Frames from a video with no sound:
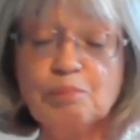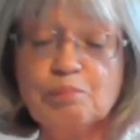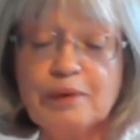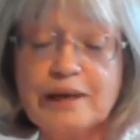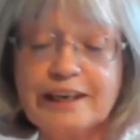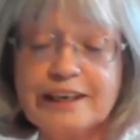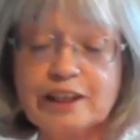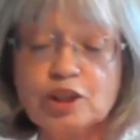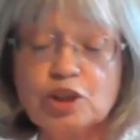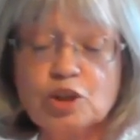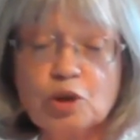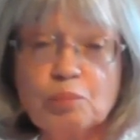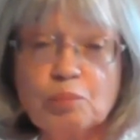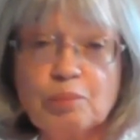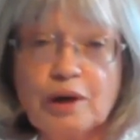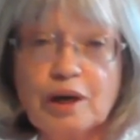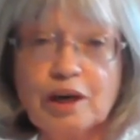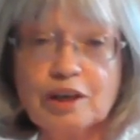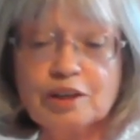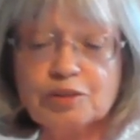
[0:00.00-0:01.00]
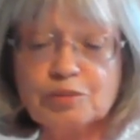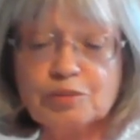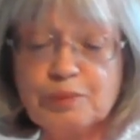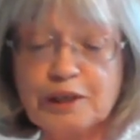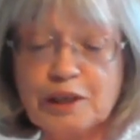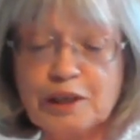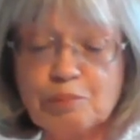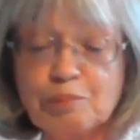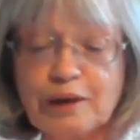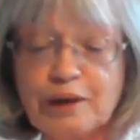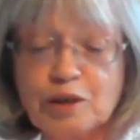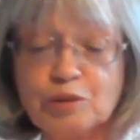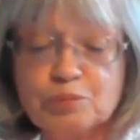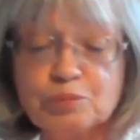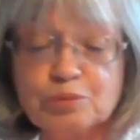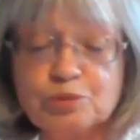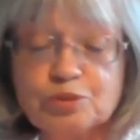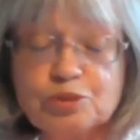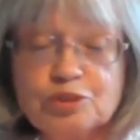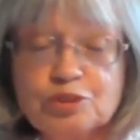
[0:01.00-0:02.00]
Make your path be
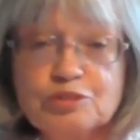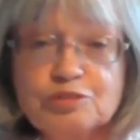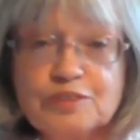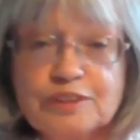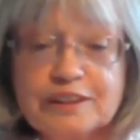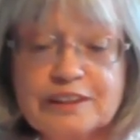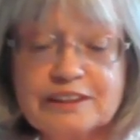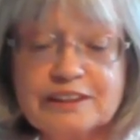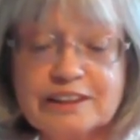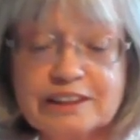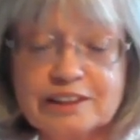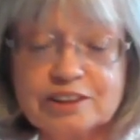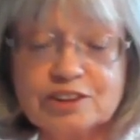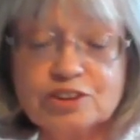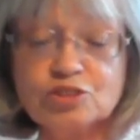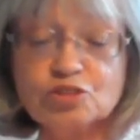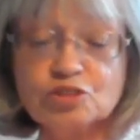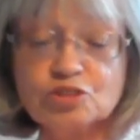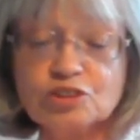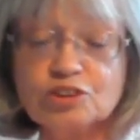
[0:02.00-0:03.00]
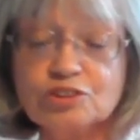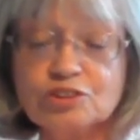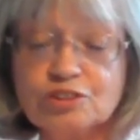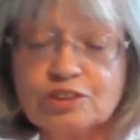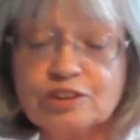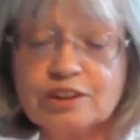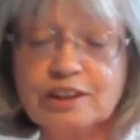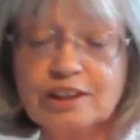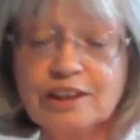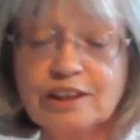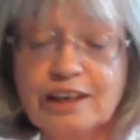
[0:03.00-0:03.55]
about proving this truth,